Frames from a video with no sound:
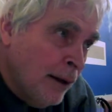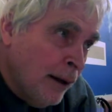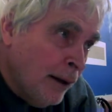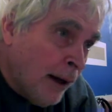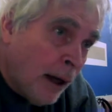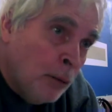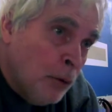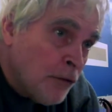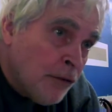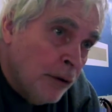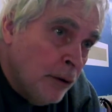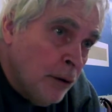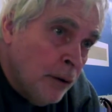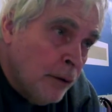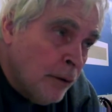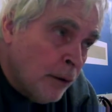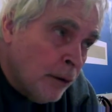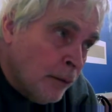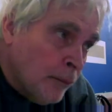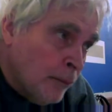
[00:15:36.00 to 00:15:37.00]
And I wasn't
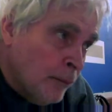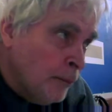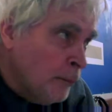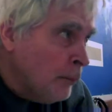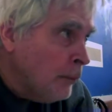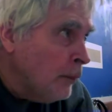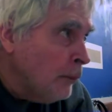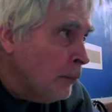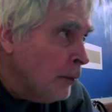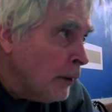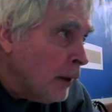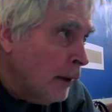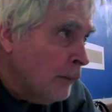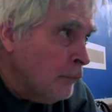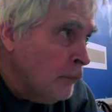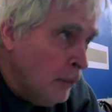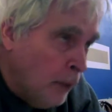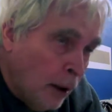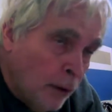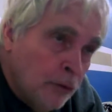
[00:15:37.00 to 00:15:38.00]
here, but
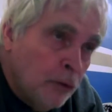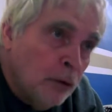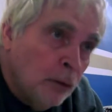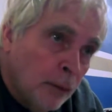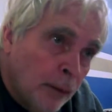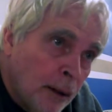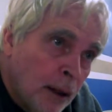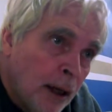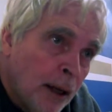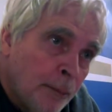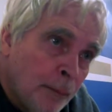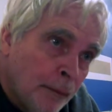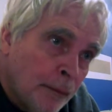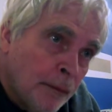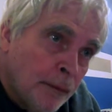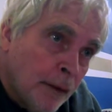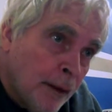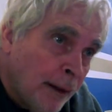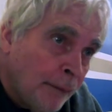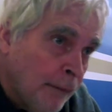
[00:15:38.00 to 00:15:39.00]
I knew what happened.
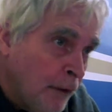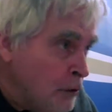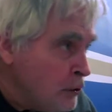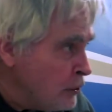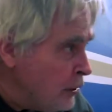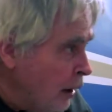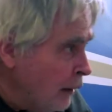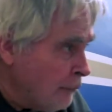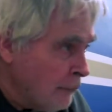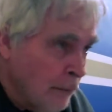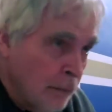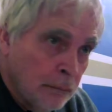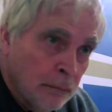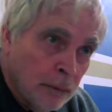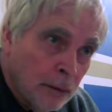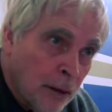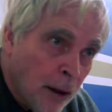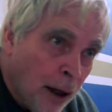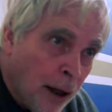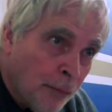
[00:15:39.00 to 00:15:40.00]
They shot
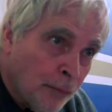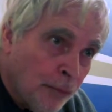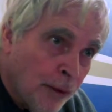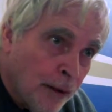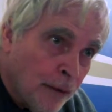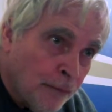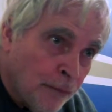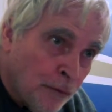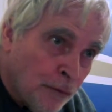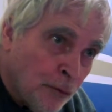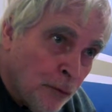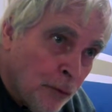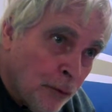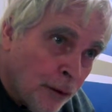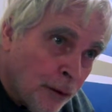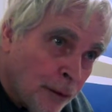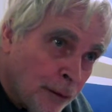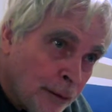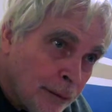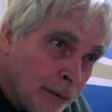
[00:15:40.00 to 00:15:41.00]
the cop right at the
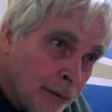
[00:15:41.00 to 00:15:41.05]
door.